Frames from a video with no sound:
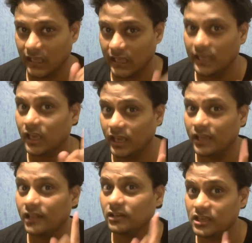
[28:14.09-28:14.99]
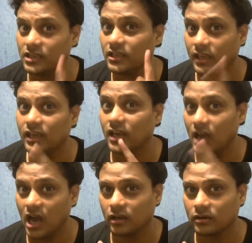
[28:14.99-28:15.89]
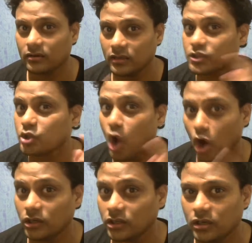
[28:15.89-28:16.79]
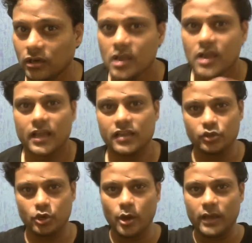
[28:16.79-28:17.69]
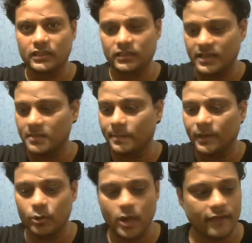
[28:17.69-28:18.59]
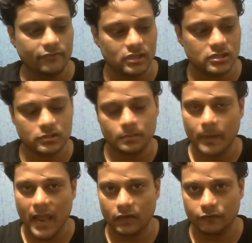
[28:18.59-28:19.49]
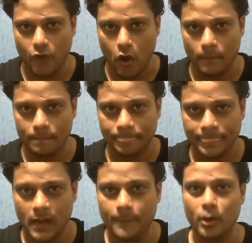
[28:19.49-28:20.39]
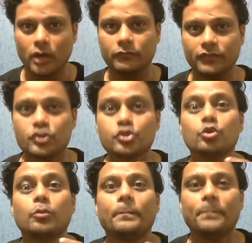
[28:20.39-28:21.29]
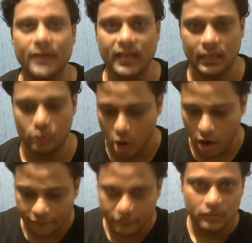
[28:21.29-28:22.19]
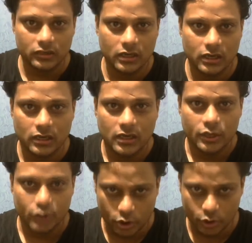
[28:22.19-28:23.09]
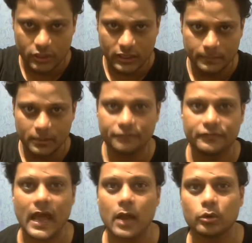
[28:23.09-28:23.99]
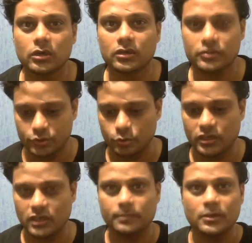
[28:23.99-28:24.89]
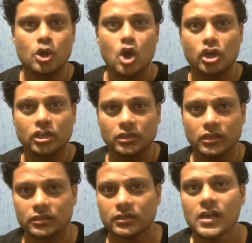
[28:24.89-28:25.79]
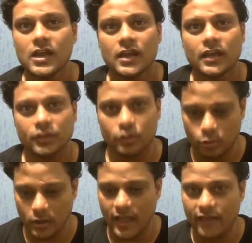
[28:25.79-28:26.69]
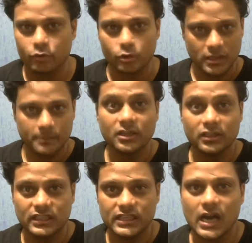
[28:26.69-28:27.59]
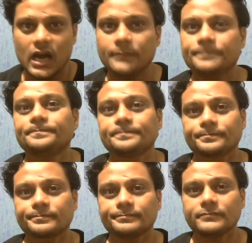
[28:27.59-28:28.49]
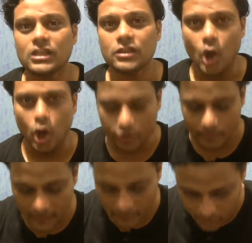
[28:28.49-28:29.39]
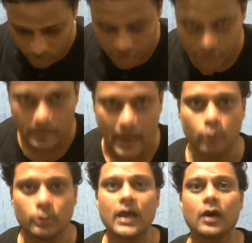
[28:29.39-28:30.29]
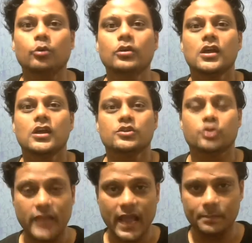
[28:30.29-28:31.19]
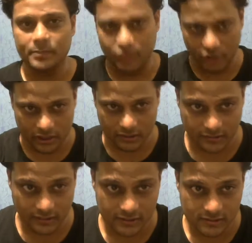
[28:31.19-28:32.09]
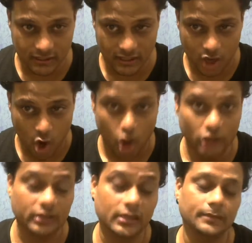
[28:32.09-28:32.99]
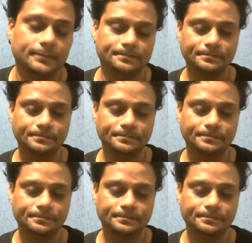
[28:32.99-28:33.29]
A-L-T-A-R is altar. Because at the temple you have this platform upon which you pray. You offer the, you keep the flowers, you keep the coconut, you keep the diya, or maybe you just bow down. So that particular thing is the altar.